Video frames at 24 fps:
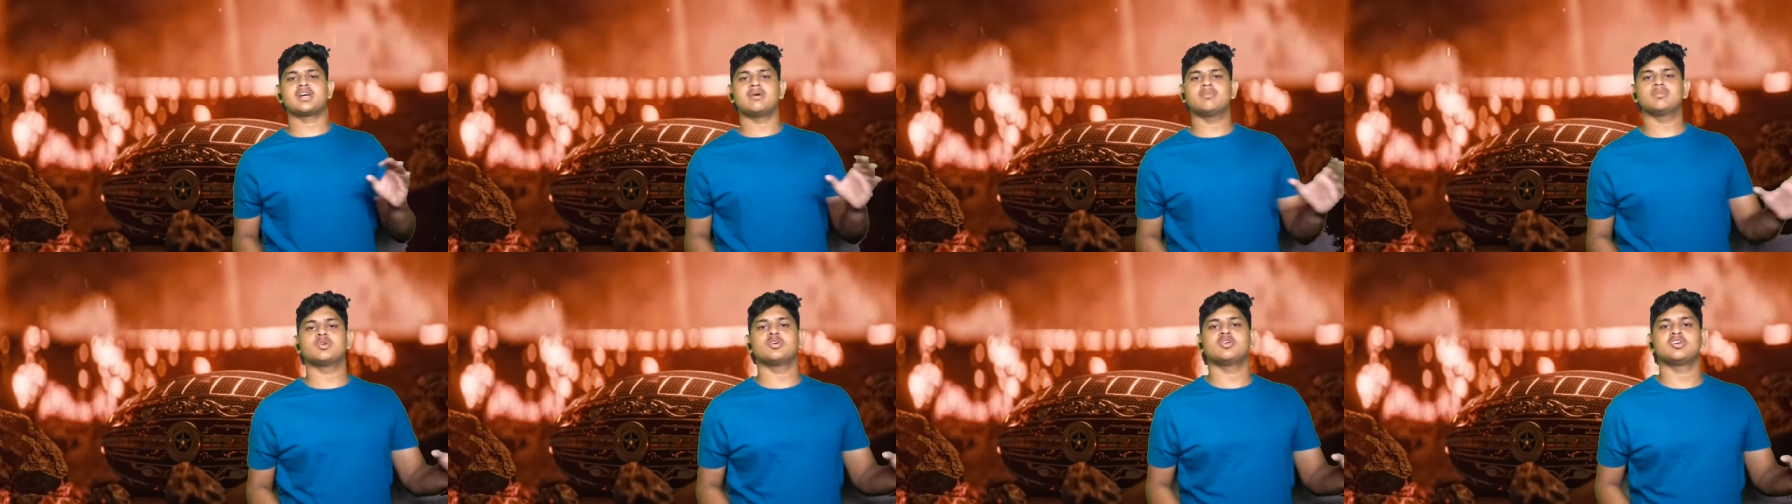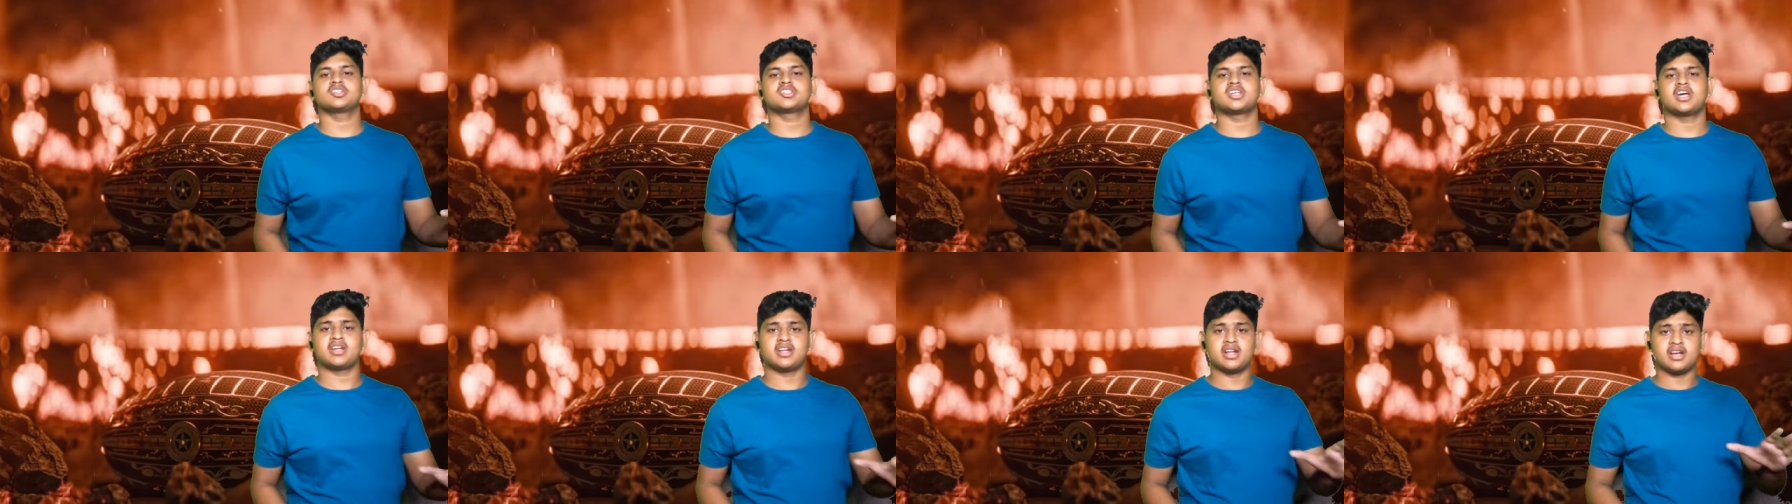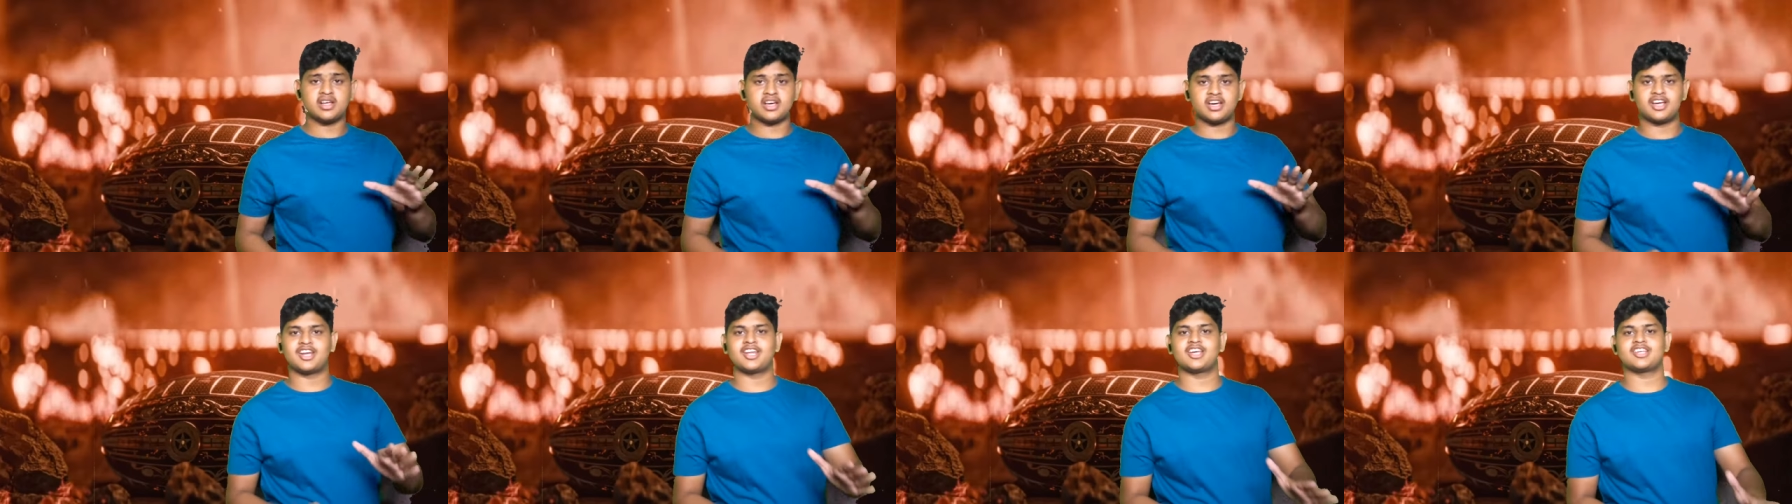Welcome to our
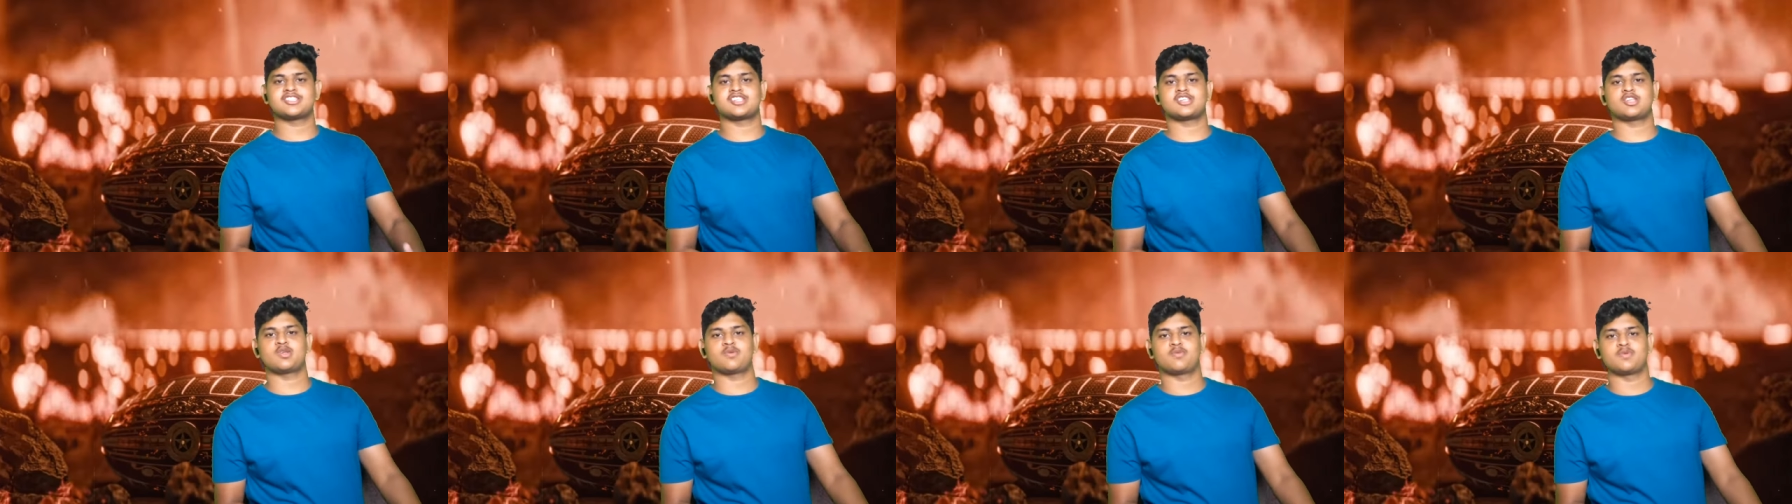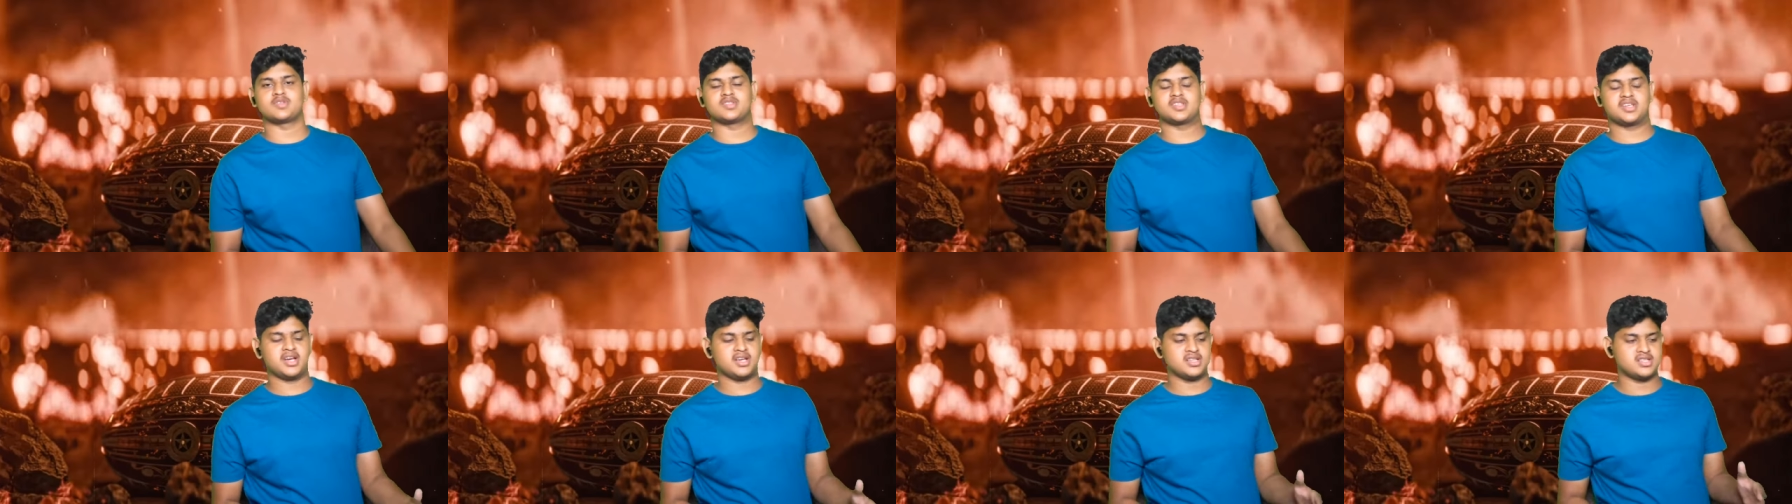channel Crazy Reviews.